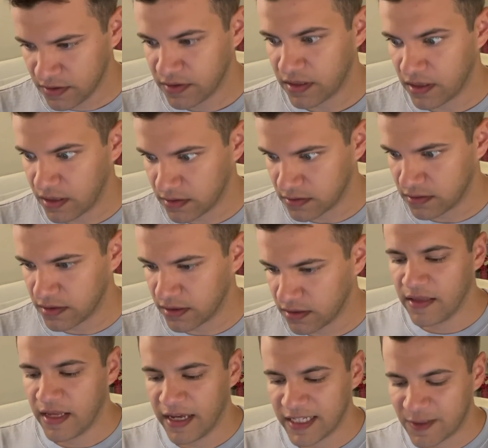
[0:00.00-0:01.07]
easily,
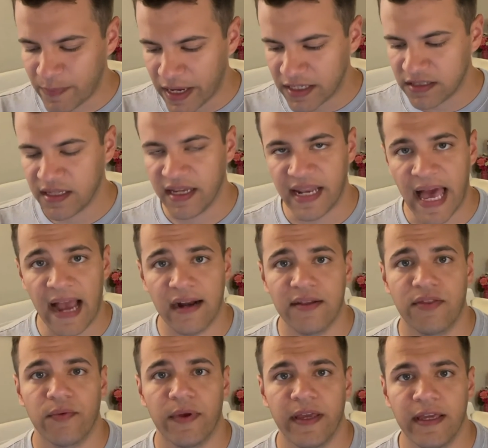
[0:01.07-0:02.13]
especially in Act
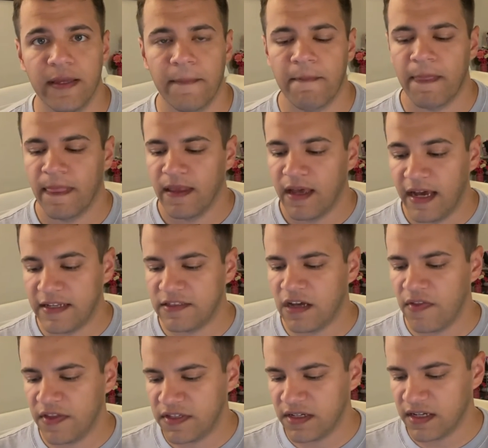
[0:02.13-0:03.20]
3. I saw
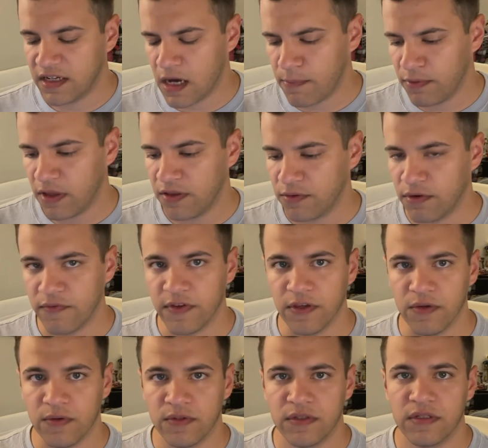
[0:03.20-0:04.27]
this in a couple other
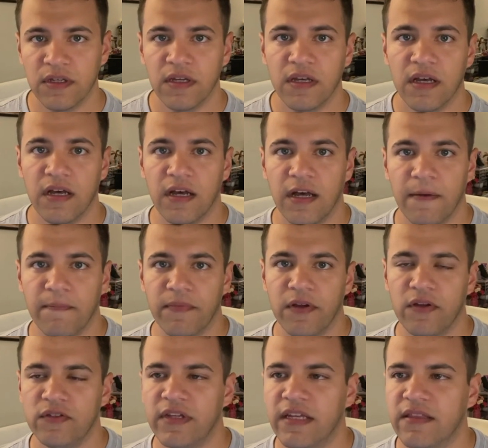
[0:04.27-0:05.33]
reviews. Um,
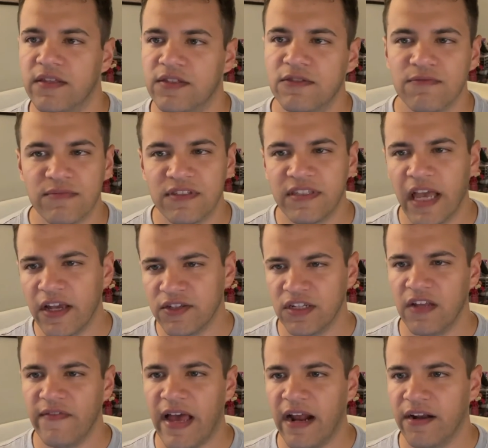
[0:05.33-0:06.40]
there's like this section
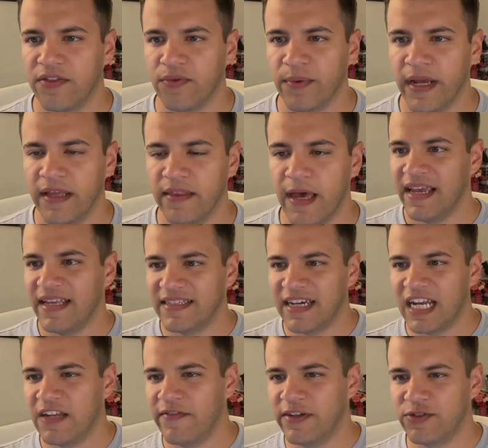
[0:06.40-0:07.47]
of Act 3 that is
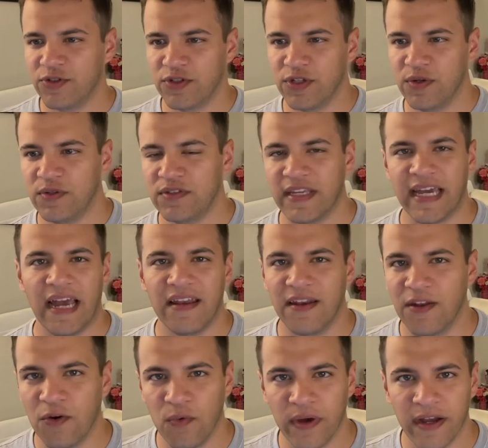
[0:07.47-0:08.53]
kind of introduced like out of
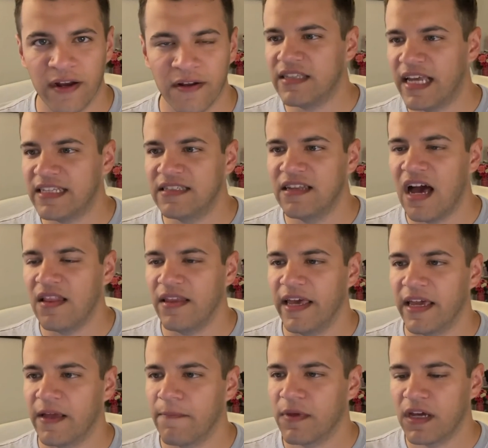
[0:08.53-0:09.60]
nowhere. It's not
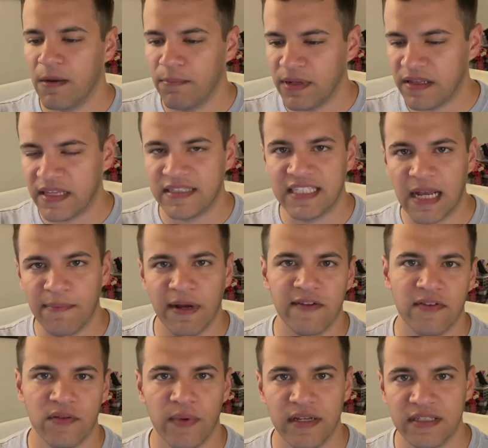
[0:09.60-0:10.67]
like completely separate
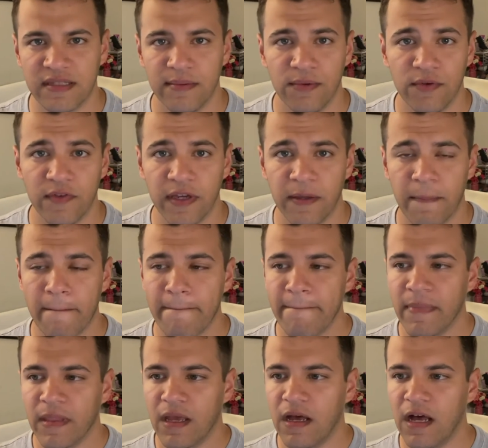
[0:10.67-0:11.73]
from the rest of the movie,
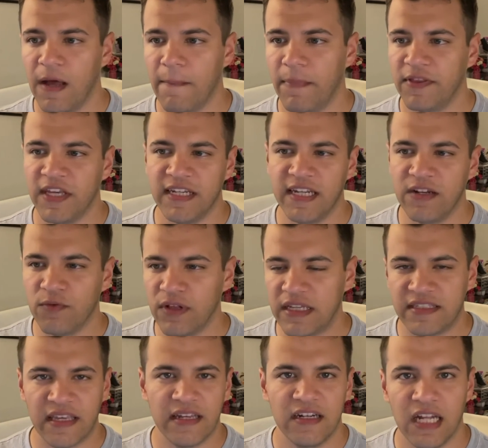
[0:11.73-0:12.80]
um, but they didn't really
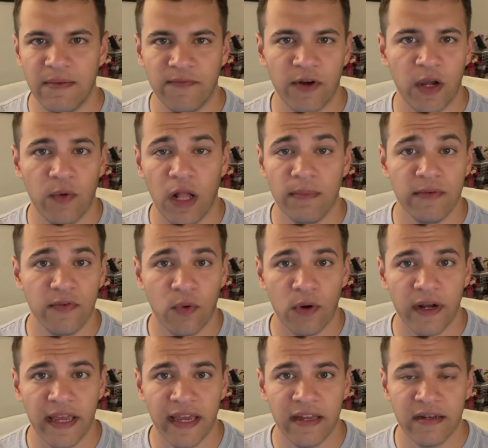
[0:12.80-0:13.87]
set it up very well
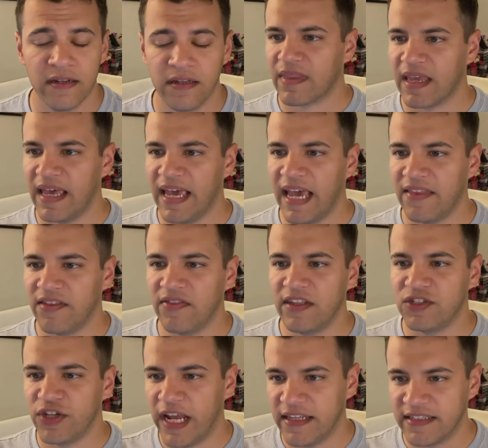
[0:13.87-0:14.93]
beforehand. And then the
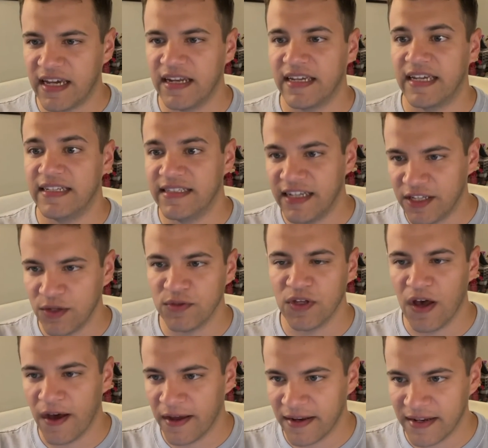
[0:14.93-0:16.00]
chase kind of continues
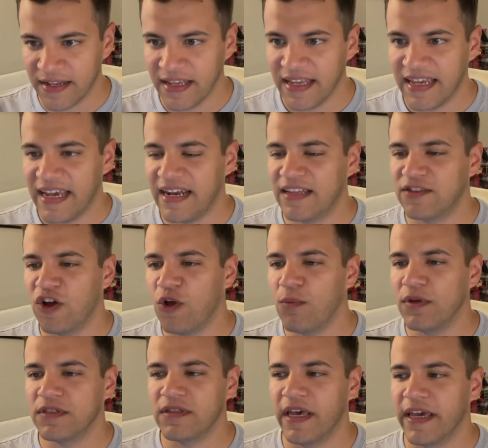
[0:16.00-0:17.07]
on, and it's
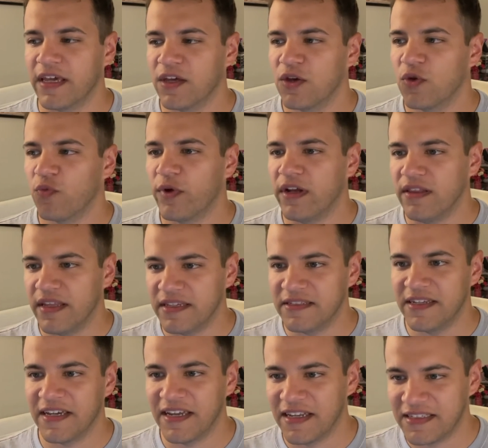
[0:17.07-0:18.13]
almost like
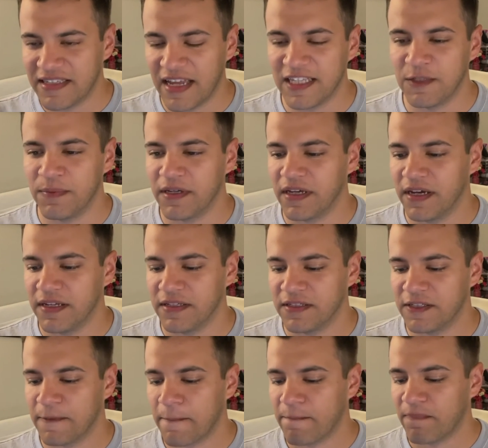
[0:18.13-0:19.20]
realistic in a sense
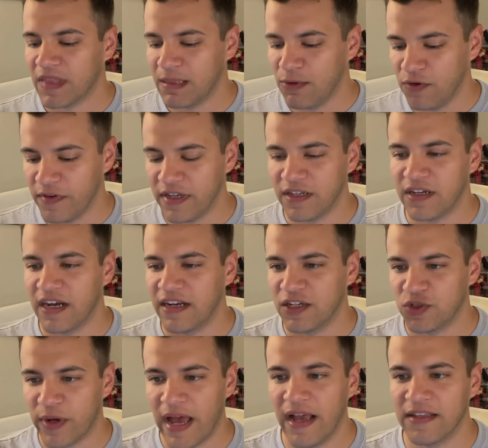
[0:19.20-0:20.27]
because the movie kind of
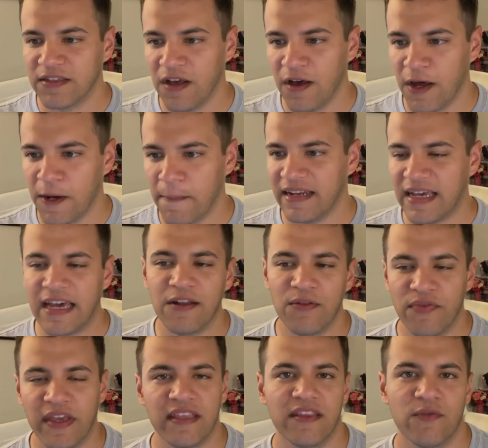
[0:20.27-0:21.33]
drags on. I don't
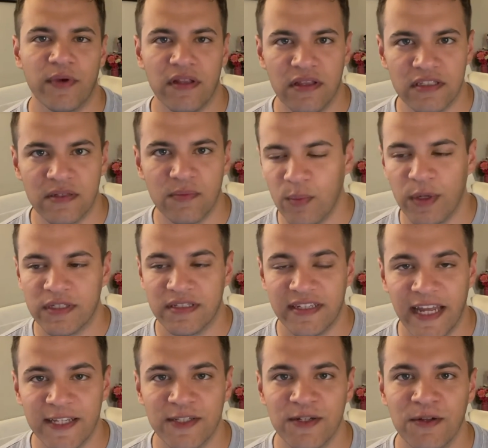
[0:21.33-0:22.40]
think that realism was
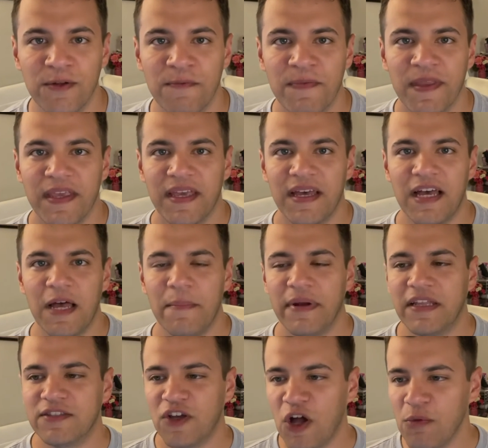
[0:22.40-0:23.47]
intentional, um, but
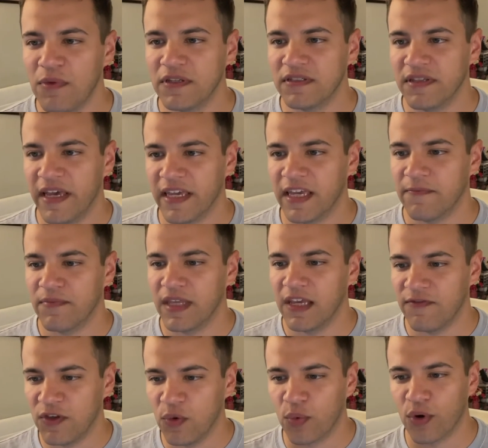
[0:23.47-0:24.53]
it's almost like
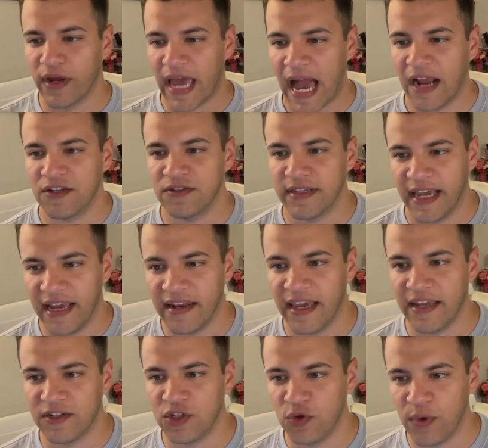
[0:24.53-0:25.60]
if you were actually in a
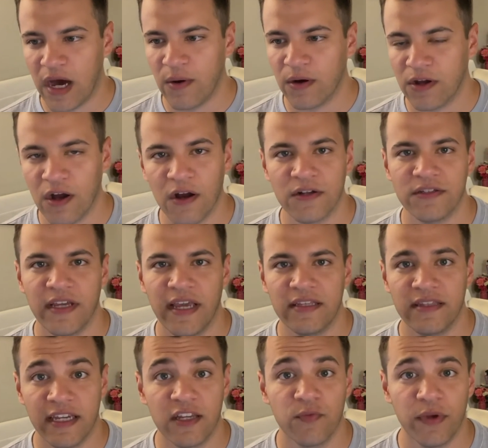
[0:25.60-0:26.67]
two hour car chase,
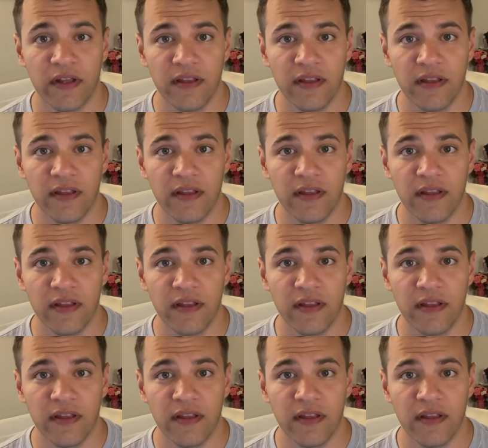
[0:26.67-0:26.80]
like in real